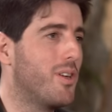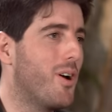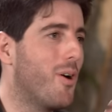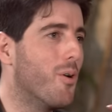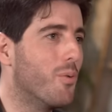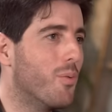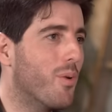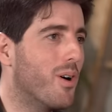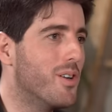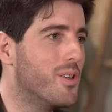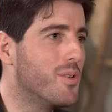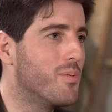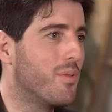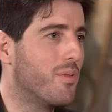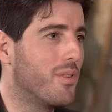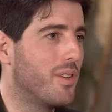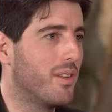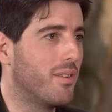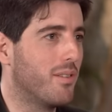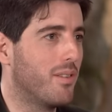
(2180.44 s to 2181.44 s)
the old ones with
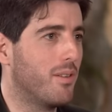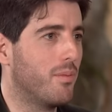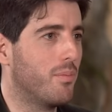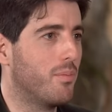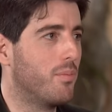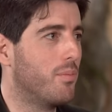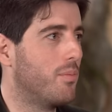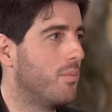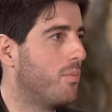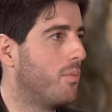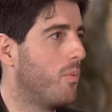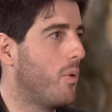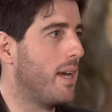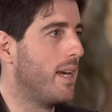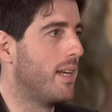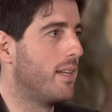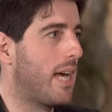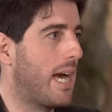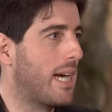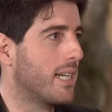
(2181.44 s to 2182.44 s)
the
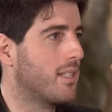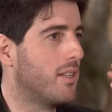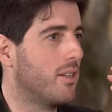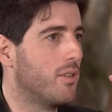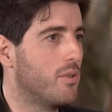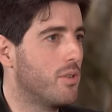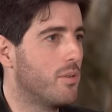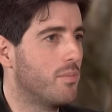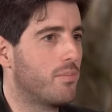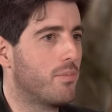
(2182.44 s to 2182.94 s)
weird actor who